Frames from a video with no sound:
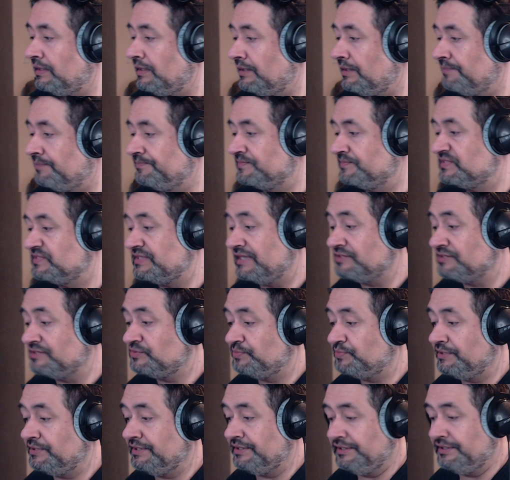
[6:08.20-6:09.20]
Sounds
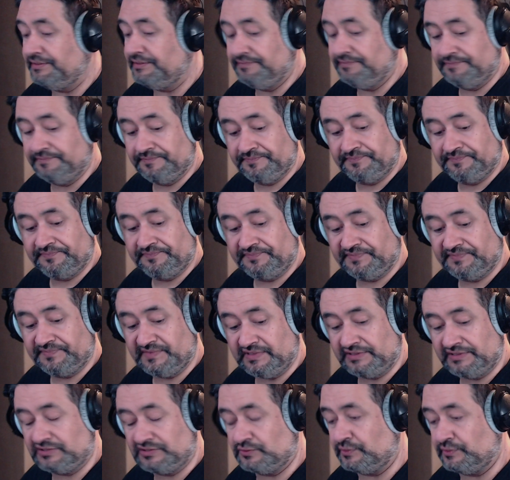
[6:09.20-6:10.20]
pretty good.
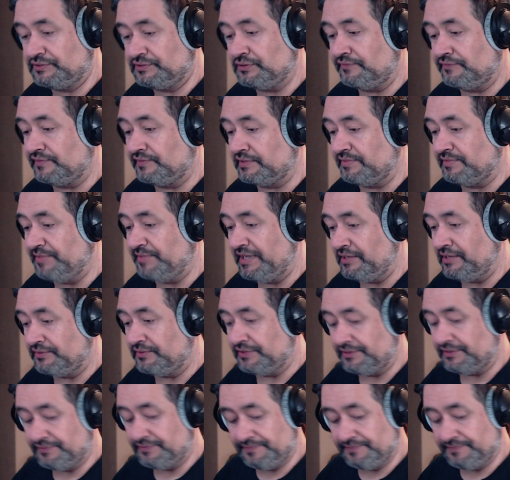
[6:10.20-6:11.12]
Let's switch over to the Maono.